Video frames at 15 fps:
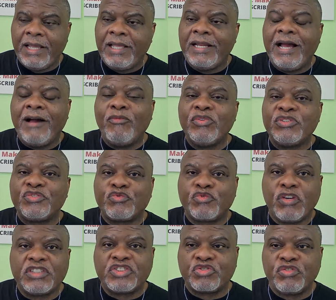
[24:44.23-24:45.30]
And I was
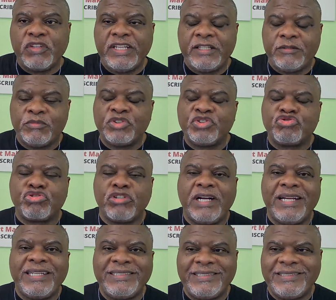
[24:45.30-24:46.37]
frustrated with
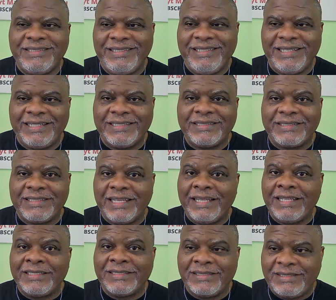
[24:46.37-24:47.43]
trying to get
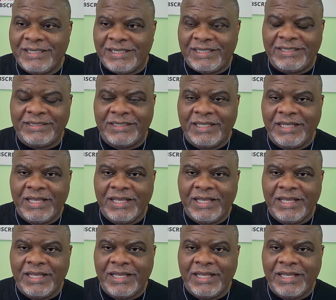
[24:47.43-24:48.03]
things done.